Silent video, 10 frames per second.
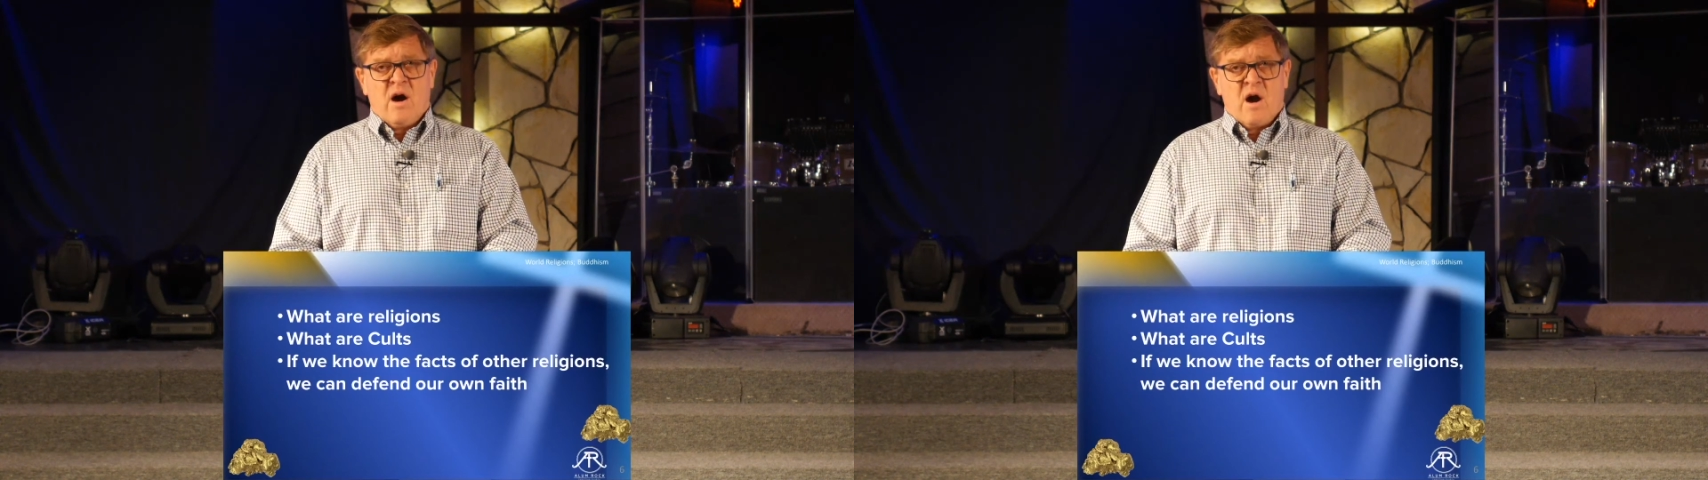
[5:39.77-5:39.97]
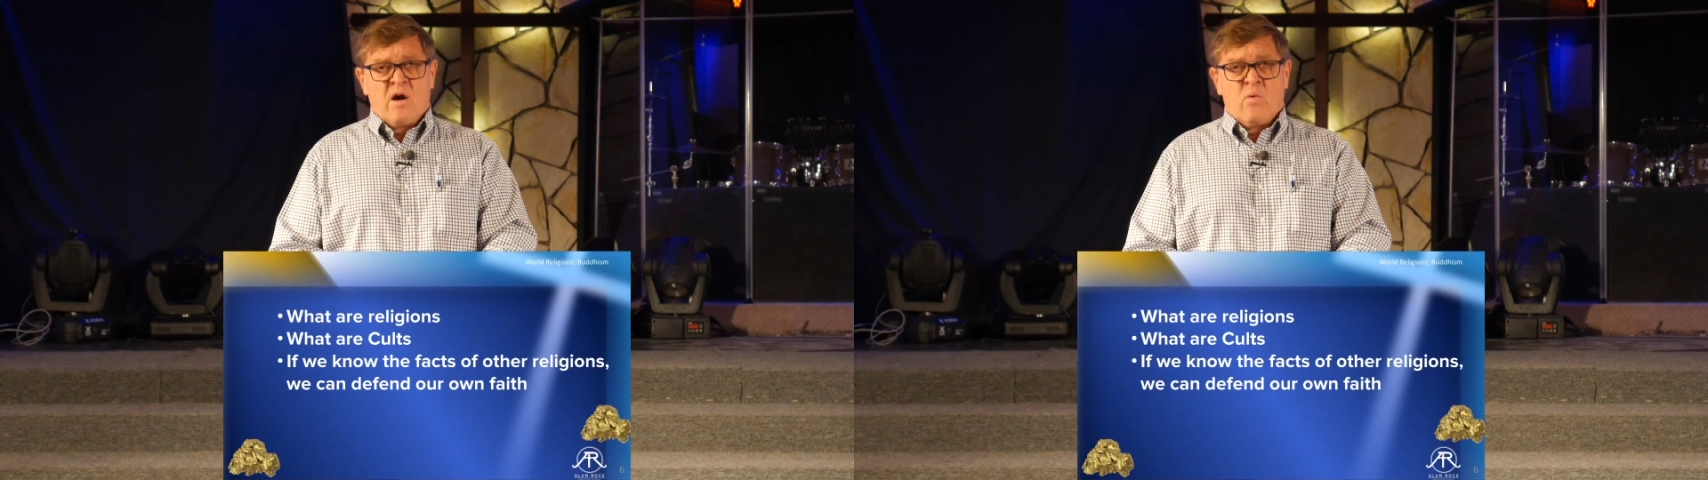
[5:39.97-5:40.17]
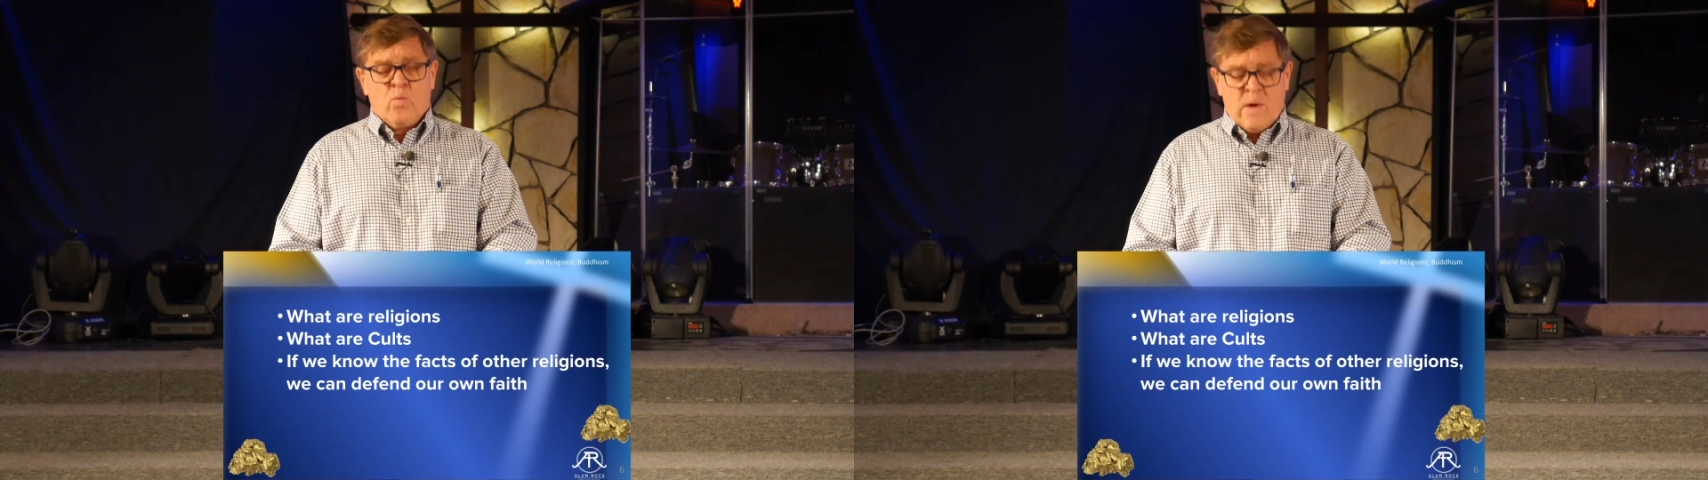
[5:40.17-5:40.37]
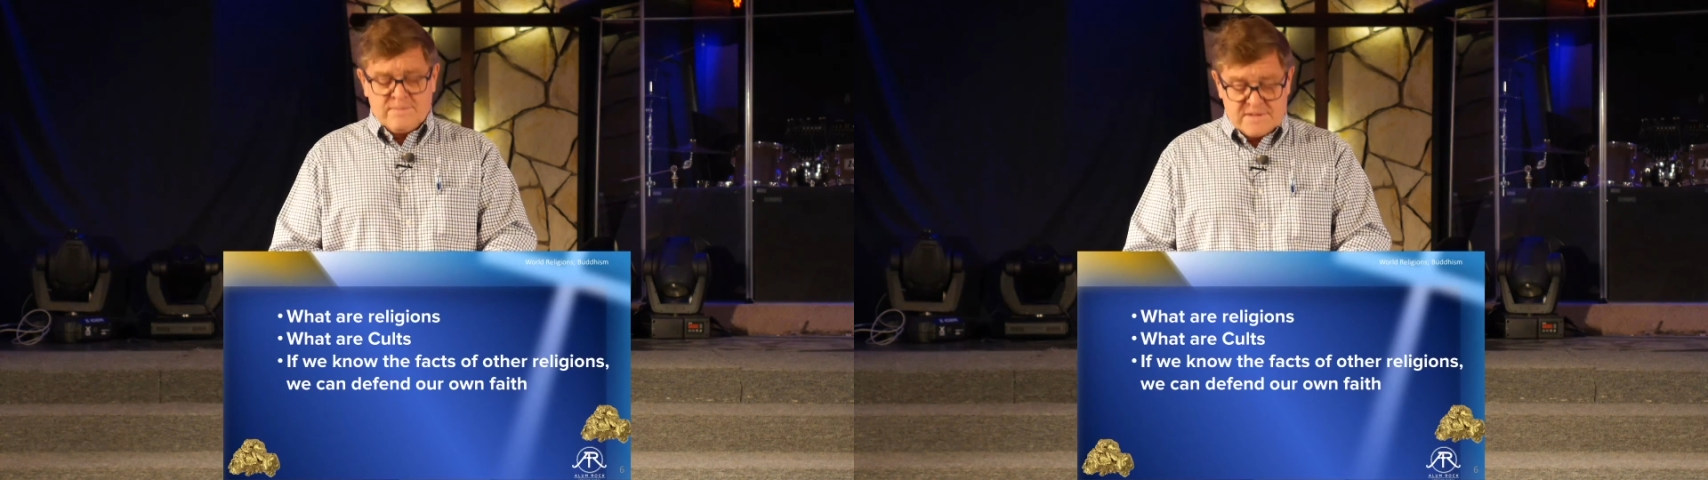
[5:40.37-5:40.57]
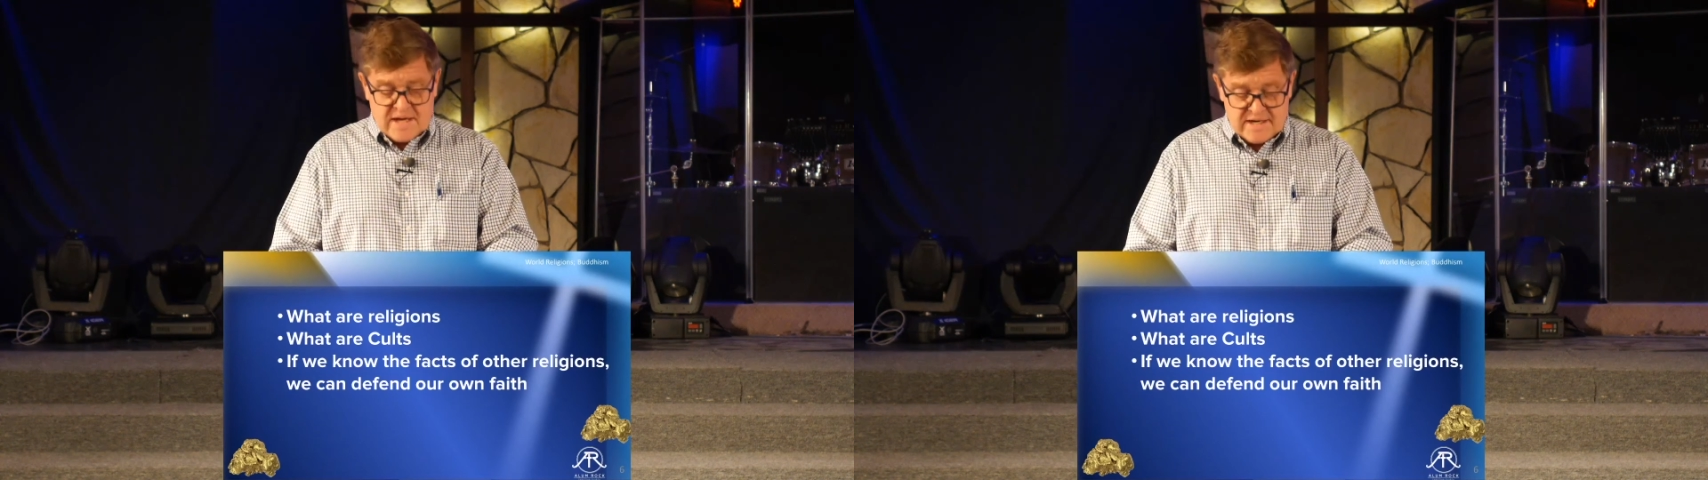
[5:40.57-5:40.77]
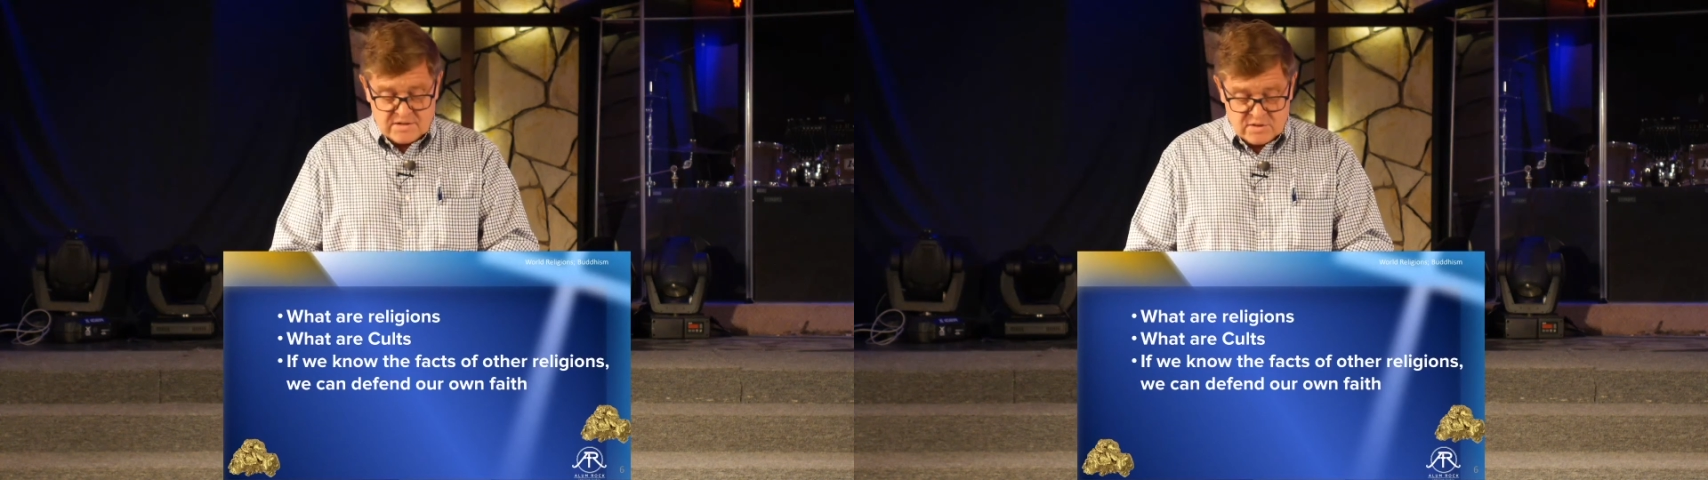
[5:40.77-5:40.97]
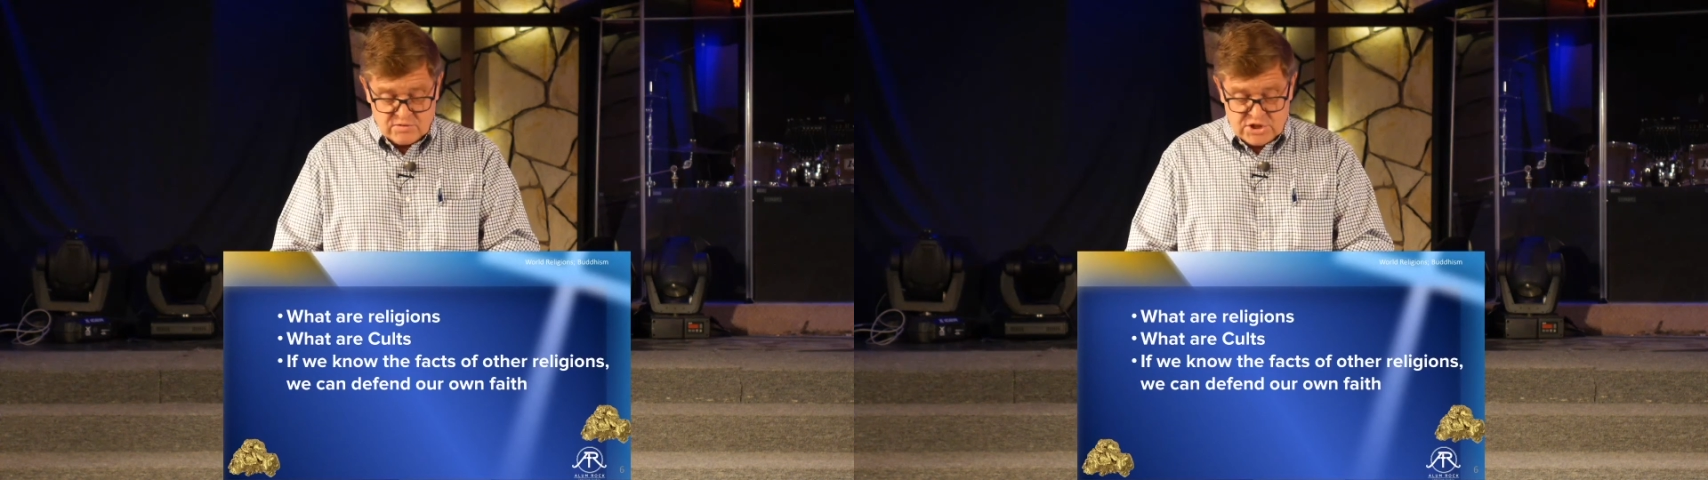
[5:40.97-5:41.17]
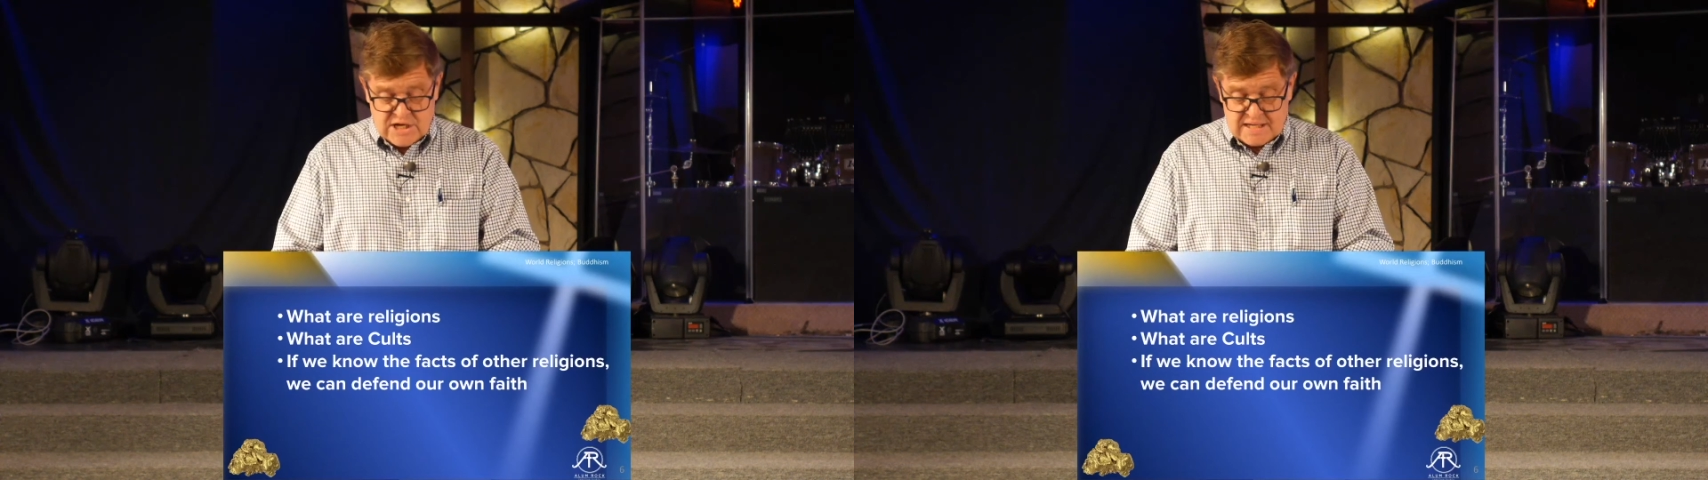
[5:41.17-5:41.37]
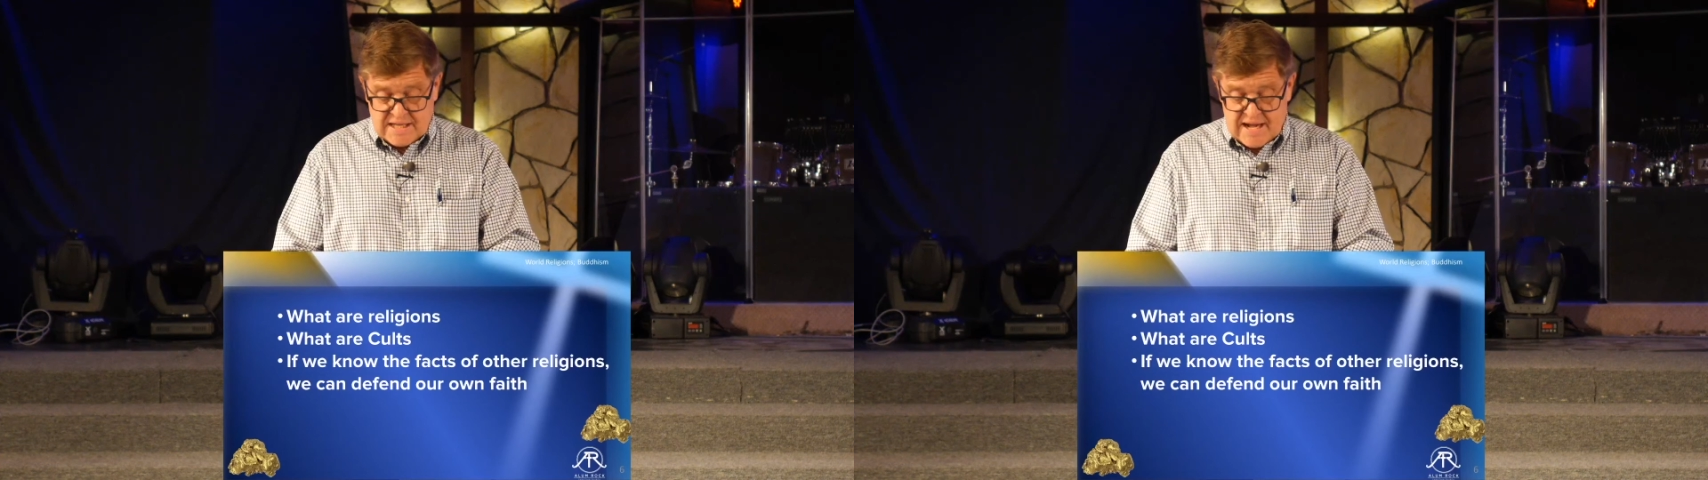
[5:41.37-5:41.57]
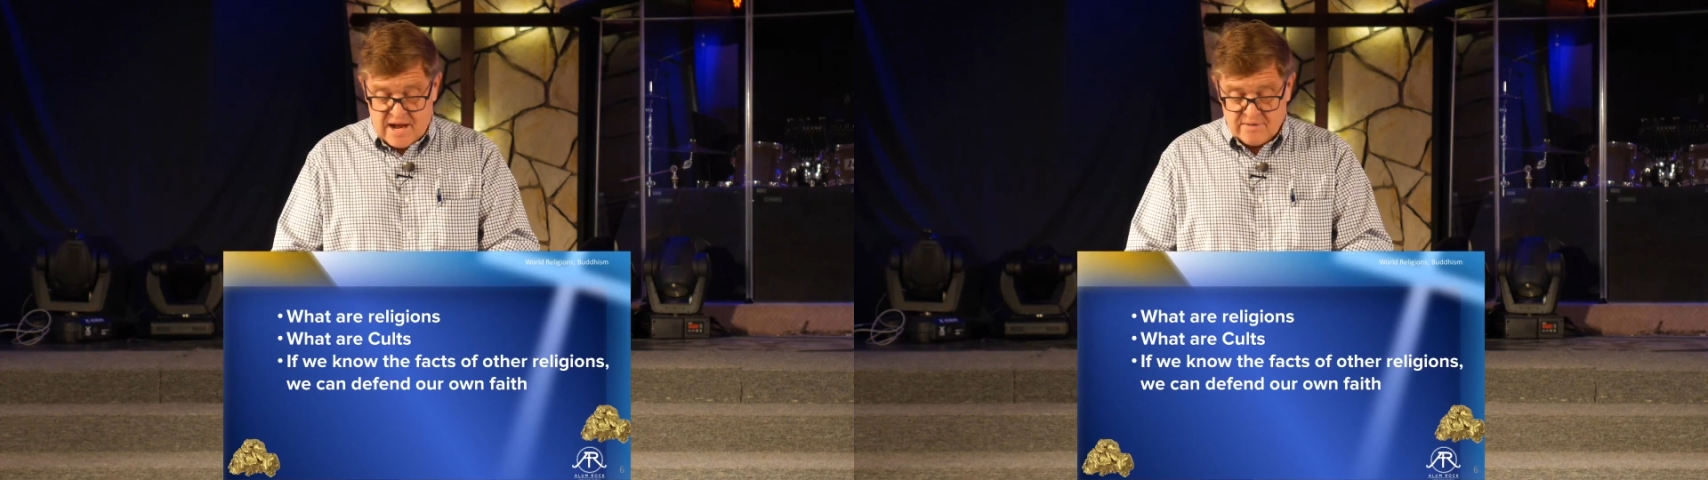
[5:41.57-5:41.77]
our website, so check
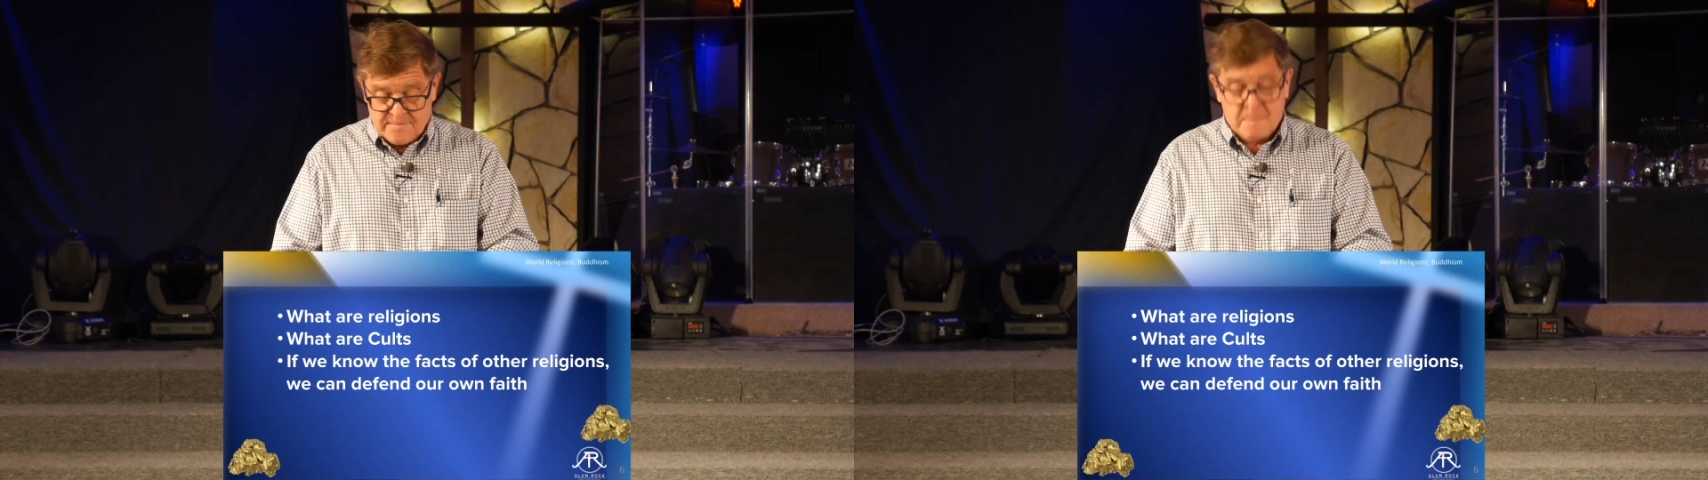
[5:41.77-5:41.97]
that out.